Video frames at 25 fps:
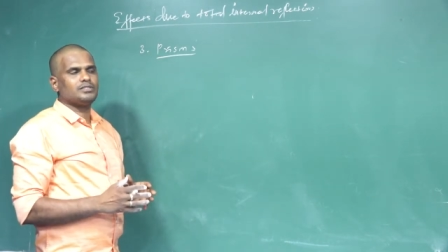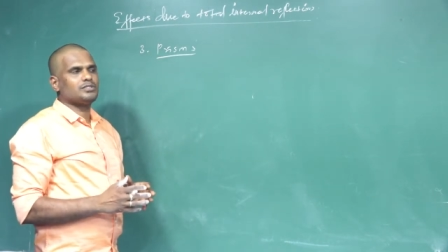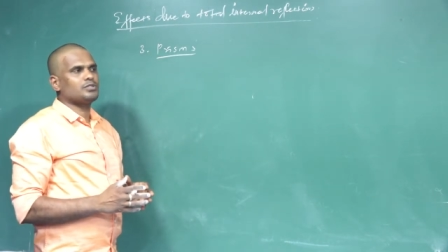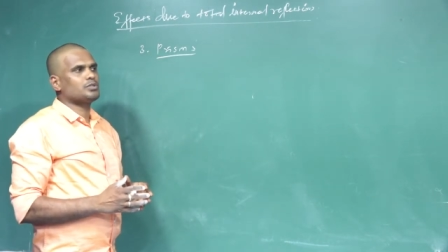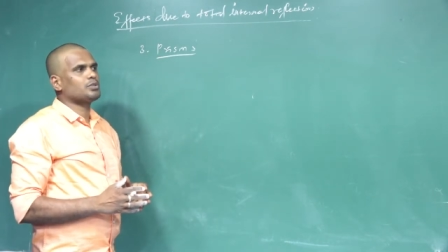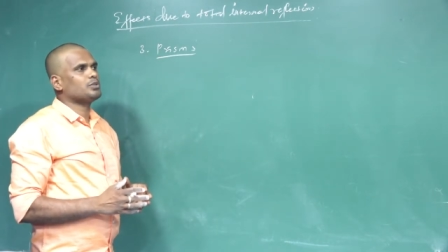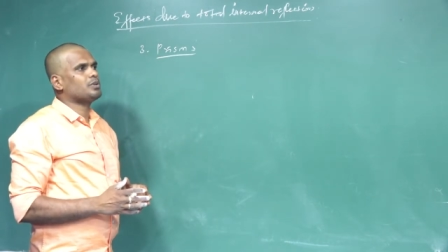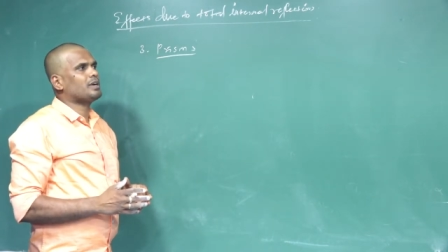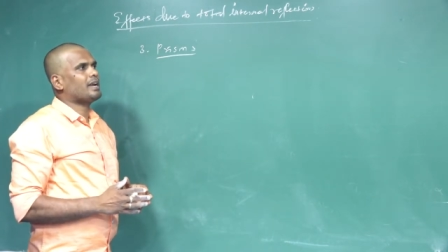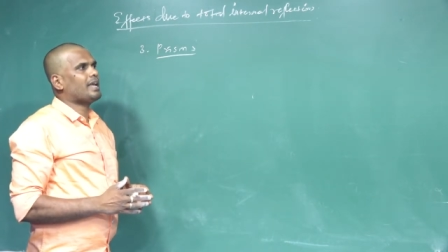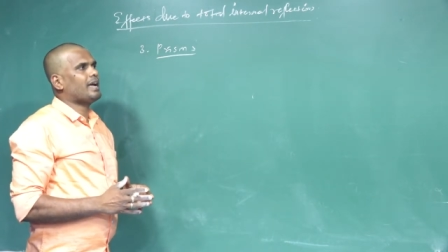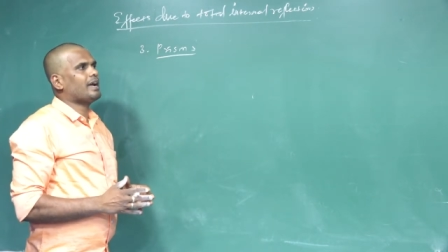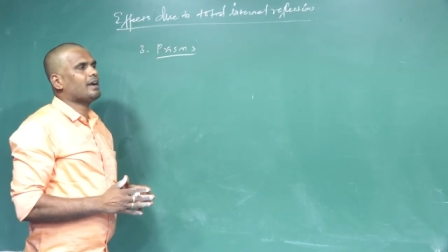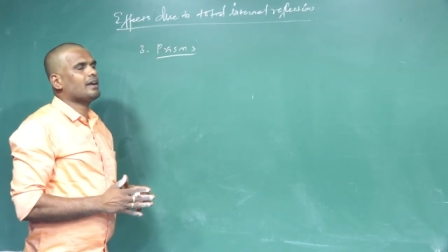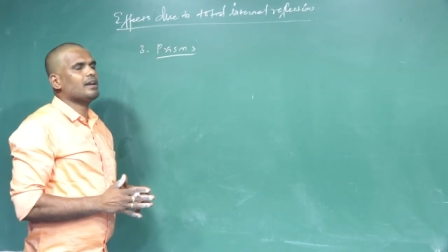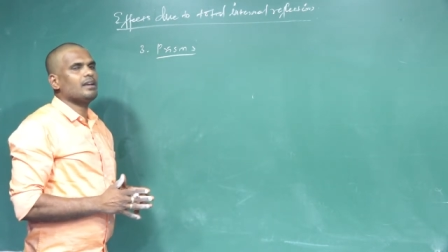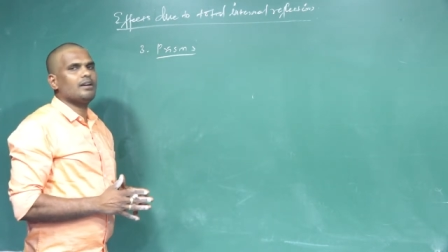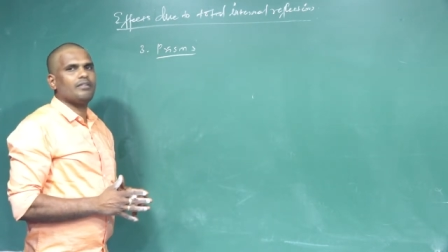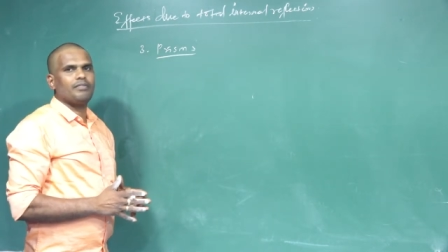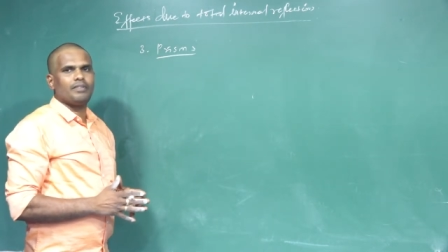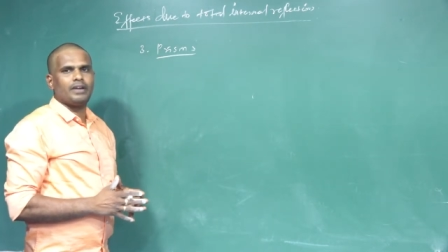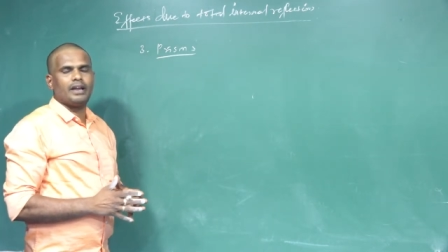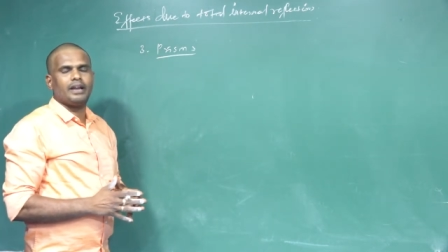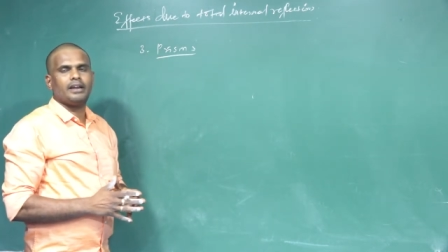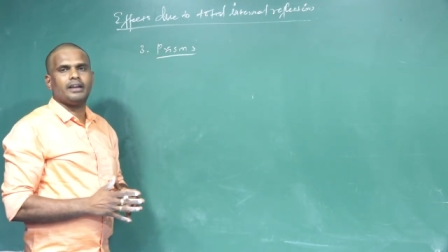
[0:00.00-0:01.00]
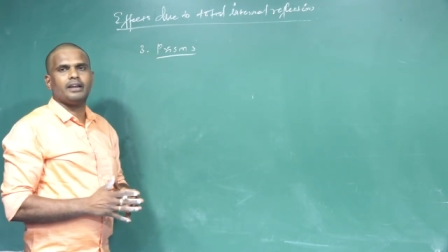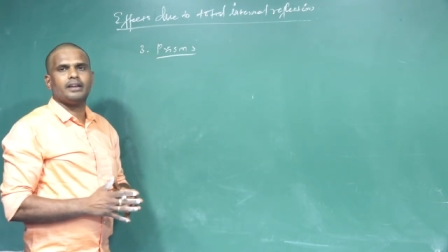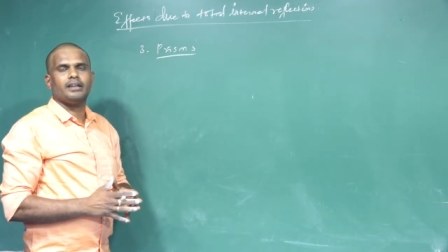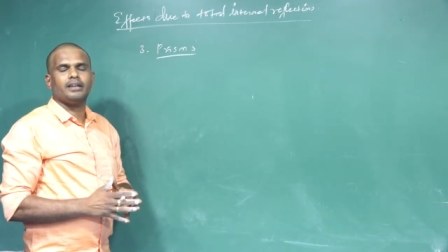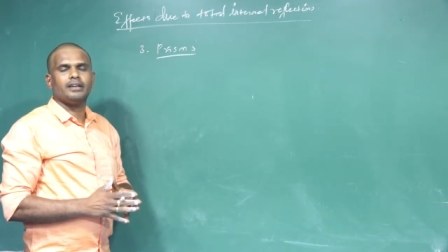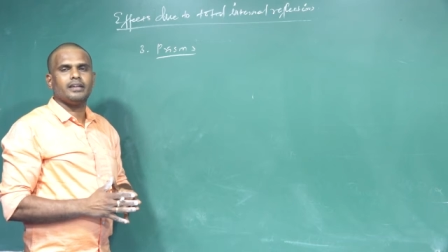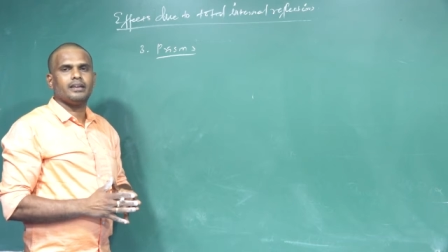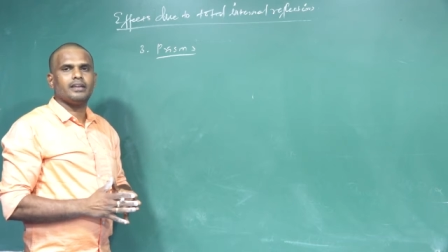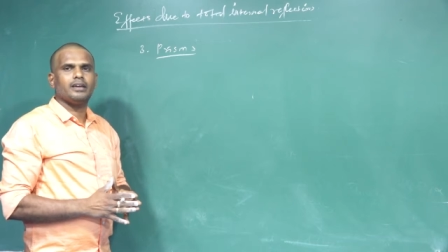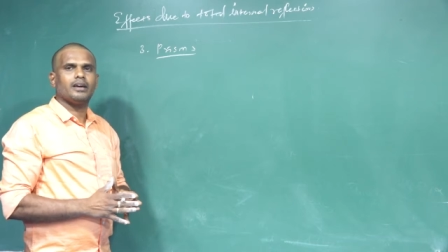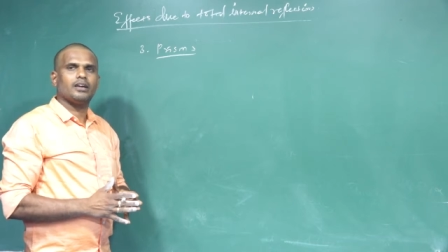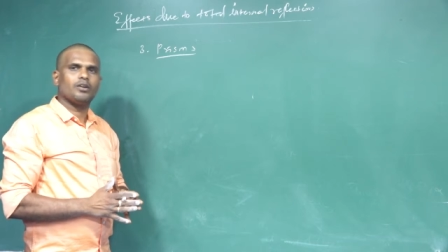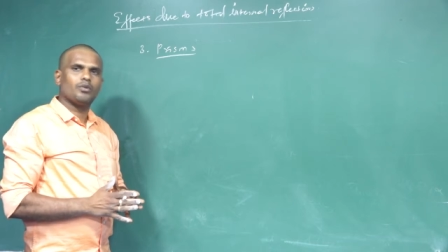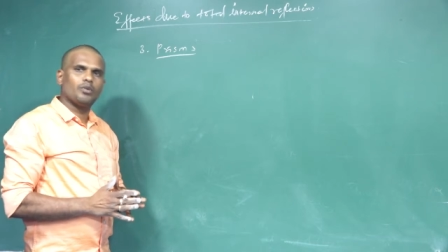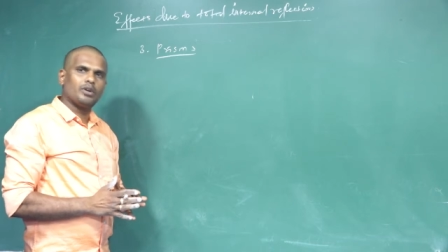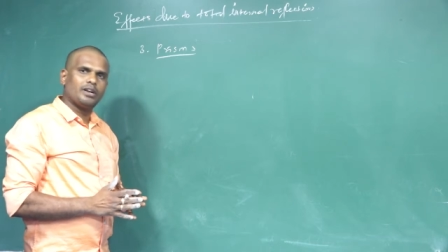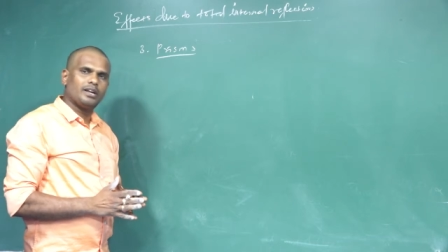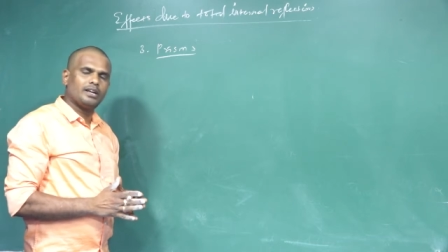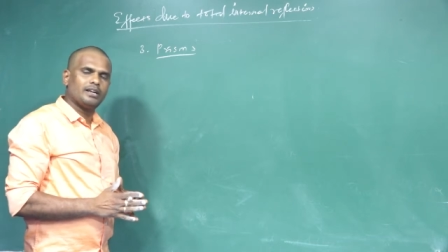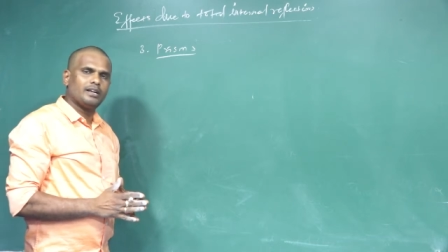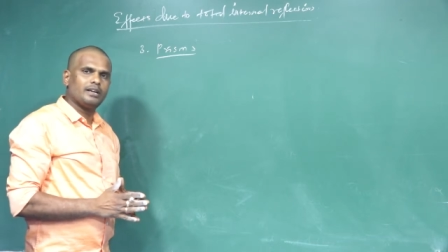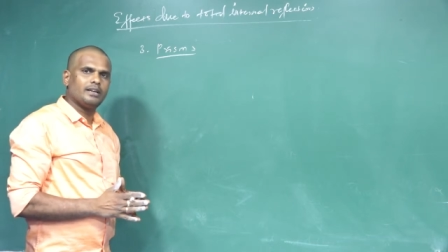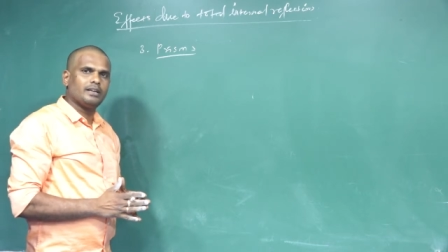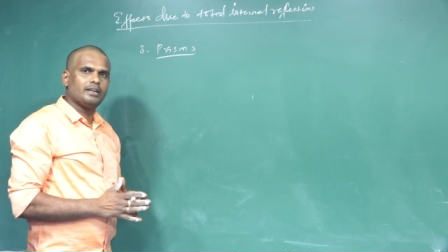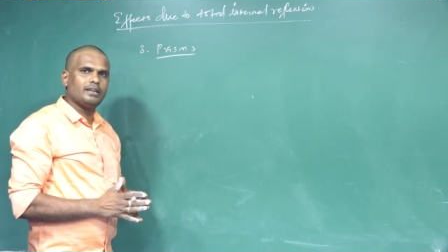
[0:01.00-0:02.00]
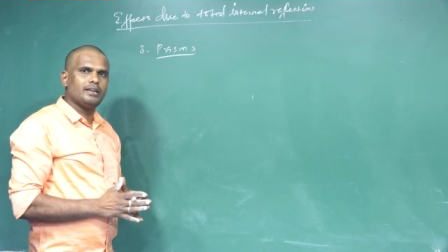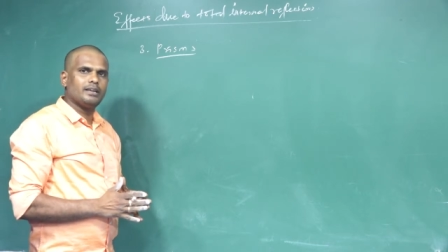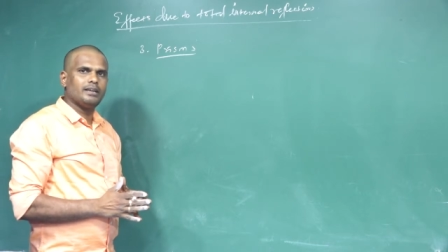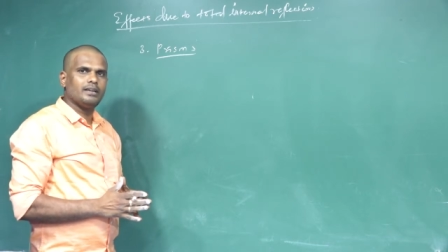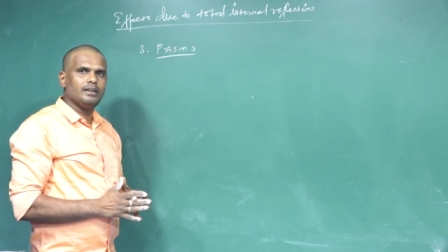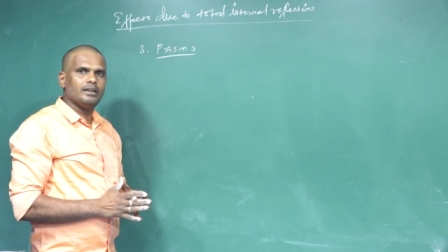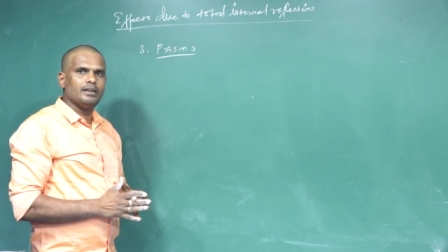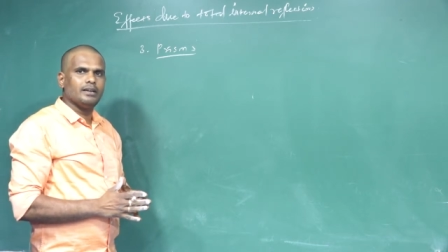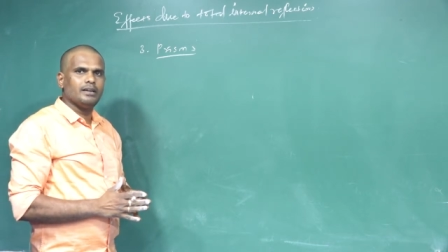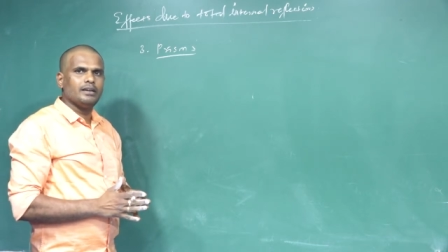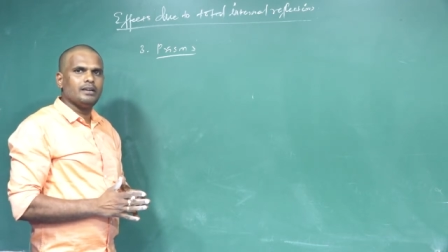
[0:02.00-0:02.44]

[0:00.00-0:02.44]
through an angle of 90 degree or 180 degree.